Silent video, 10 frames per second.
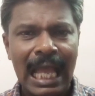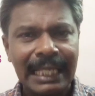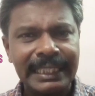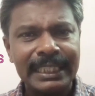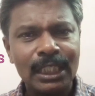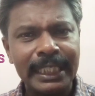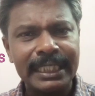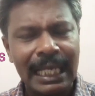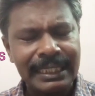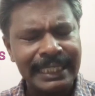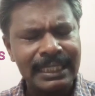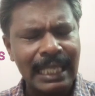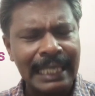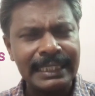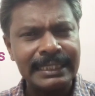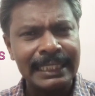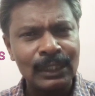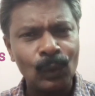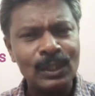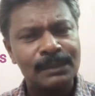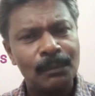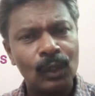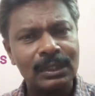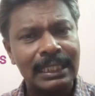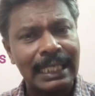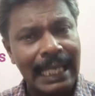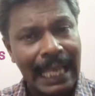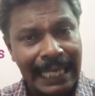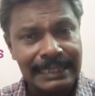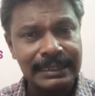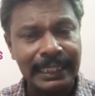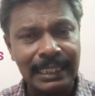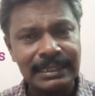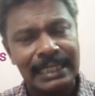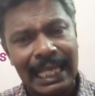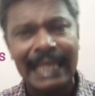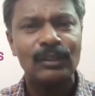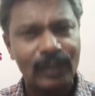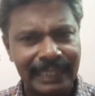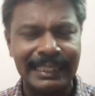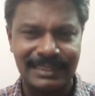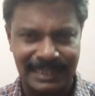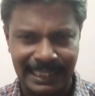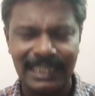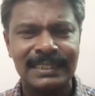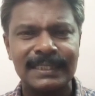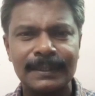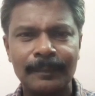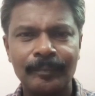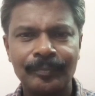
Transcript: and it includes both cash sales and credit sales.